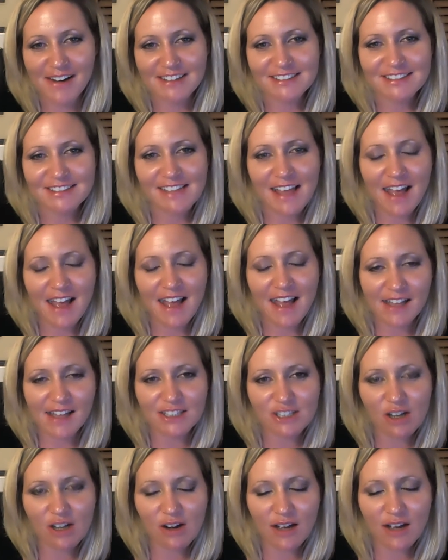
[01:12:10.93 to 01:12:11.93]
Yeah,
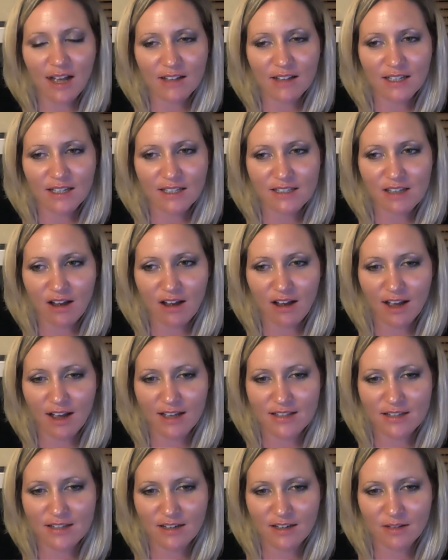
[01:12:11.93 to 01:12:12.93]
so Elliot's
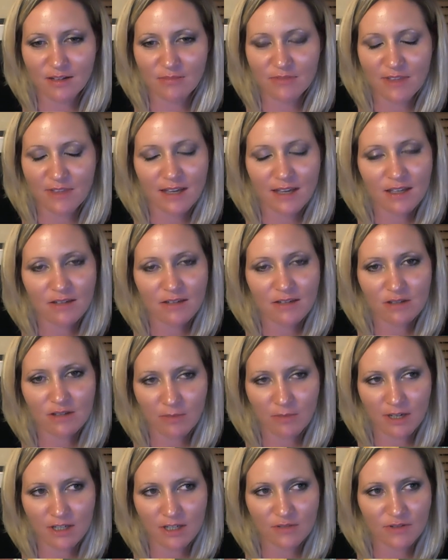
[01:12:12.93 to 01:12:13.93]
awesome. Thank you so
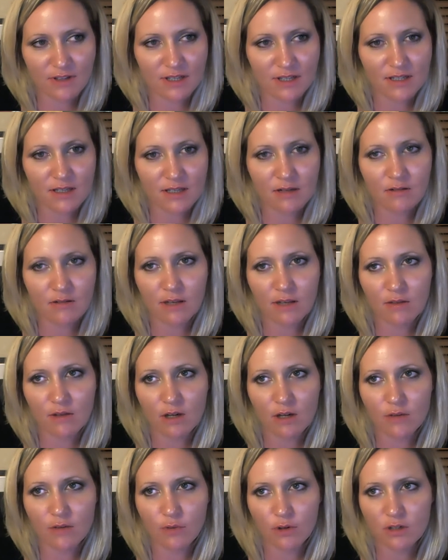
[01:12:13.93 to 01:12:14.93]
much for this, and
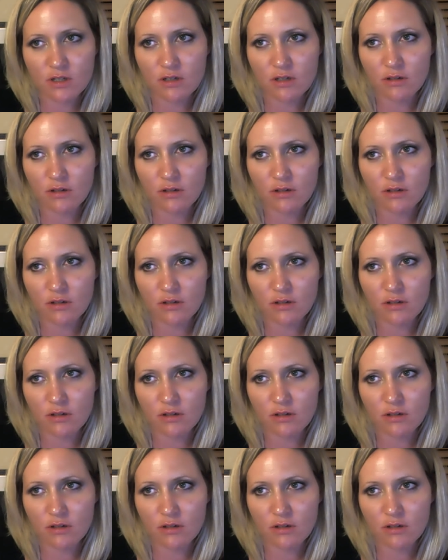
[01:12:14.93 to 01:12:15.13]
look for a